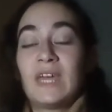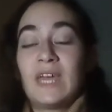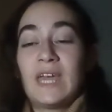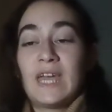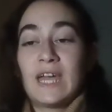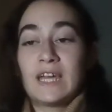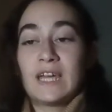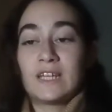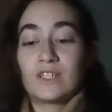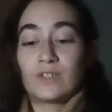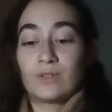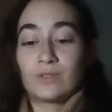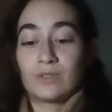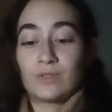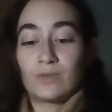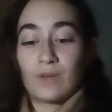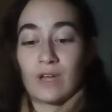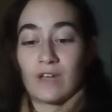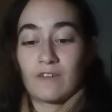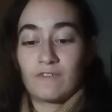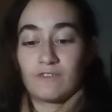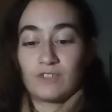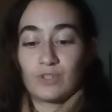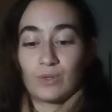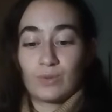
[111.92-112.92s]
And also,
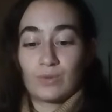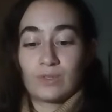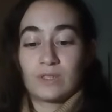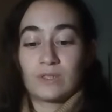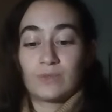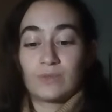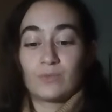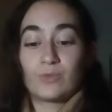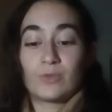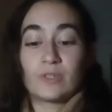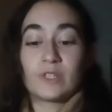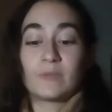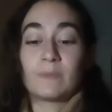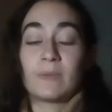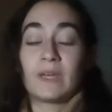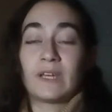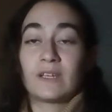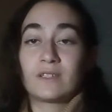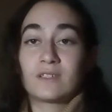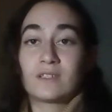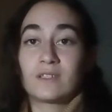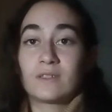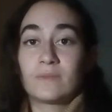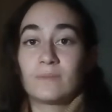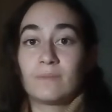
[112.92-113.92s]
I've chosen
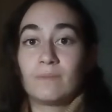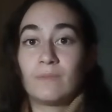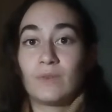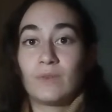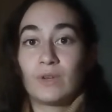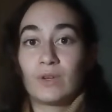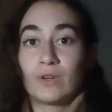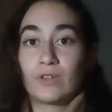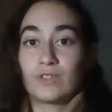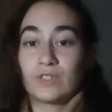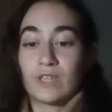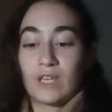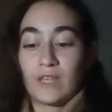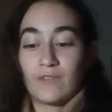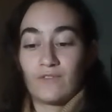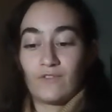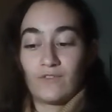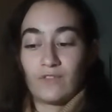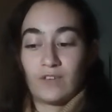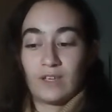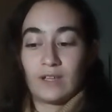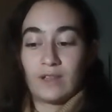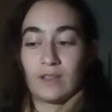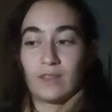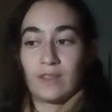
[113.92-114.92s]
respect because I
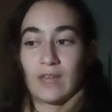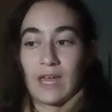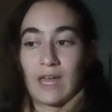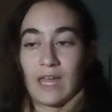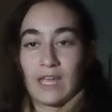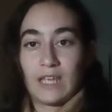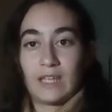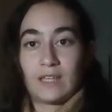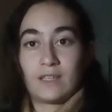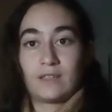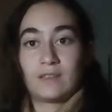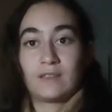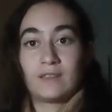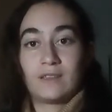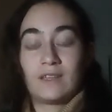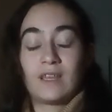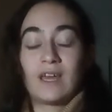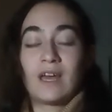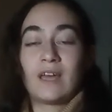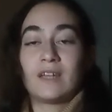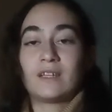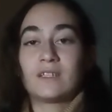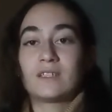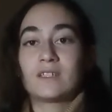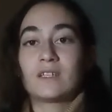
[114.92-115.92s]
feel like
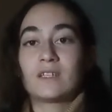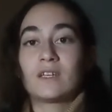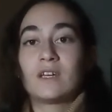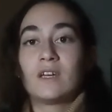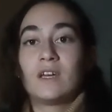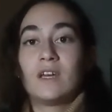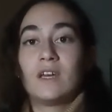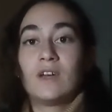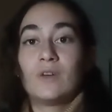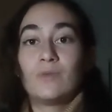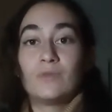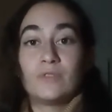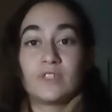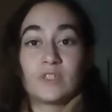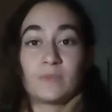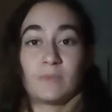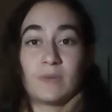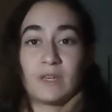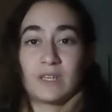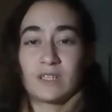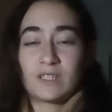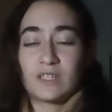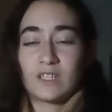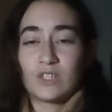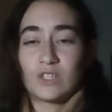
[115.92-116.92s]
that
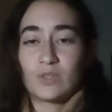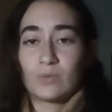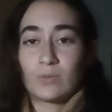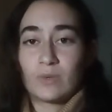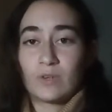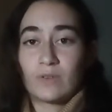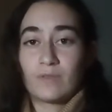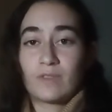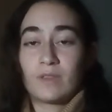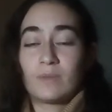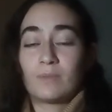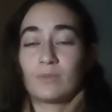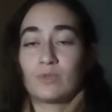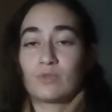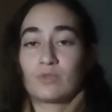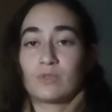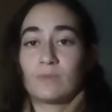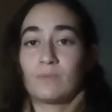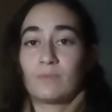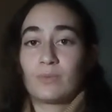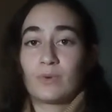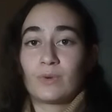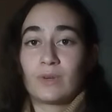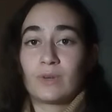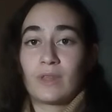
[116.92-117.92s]
respect is one of the most
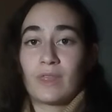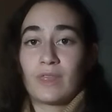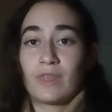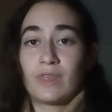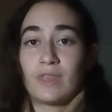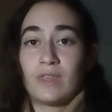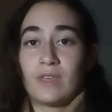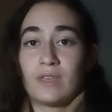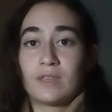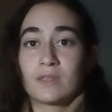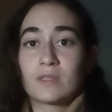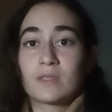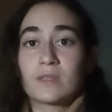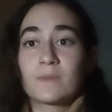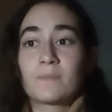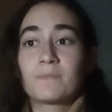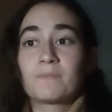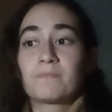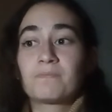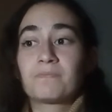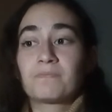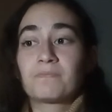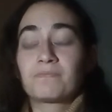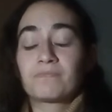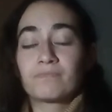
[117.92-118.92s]
important things
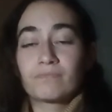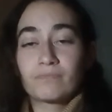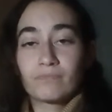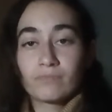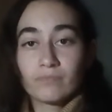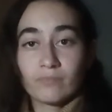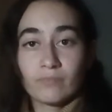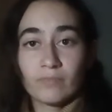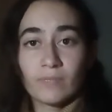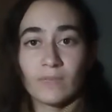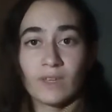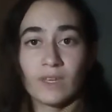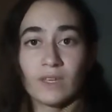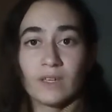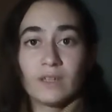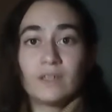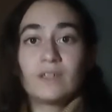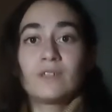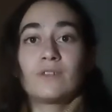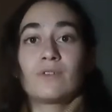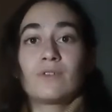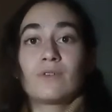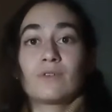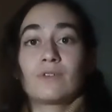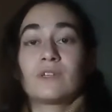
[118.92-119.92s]

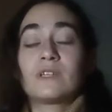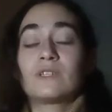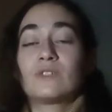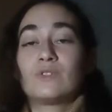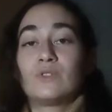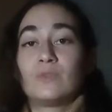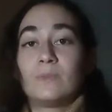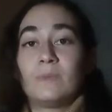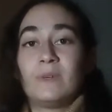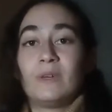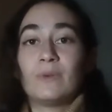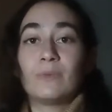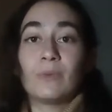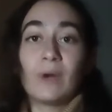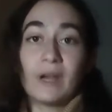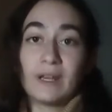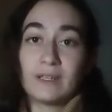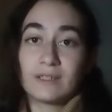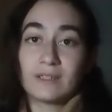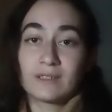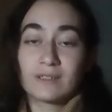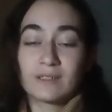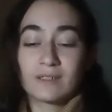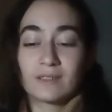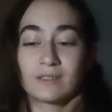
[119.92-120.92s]
in order to be
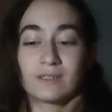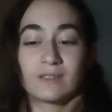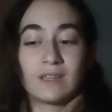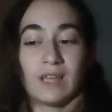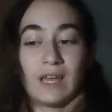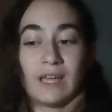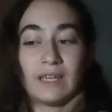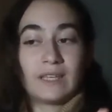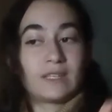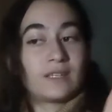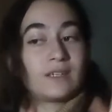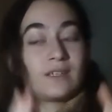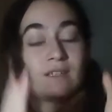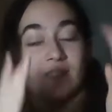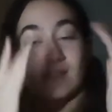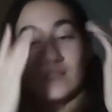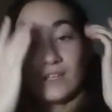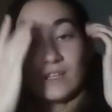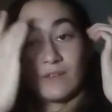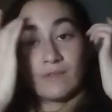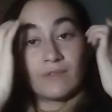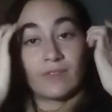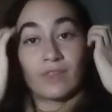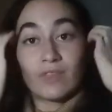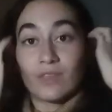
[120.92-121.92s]
right. Like,
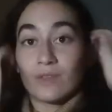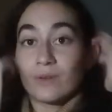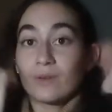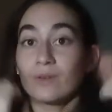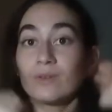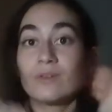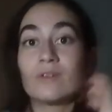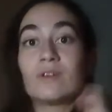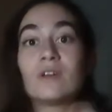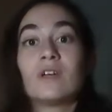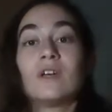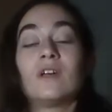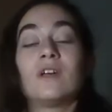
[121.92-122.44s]
even though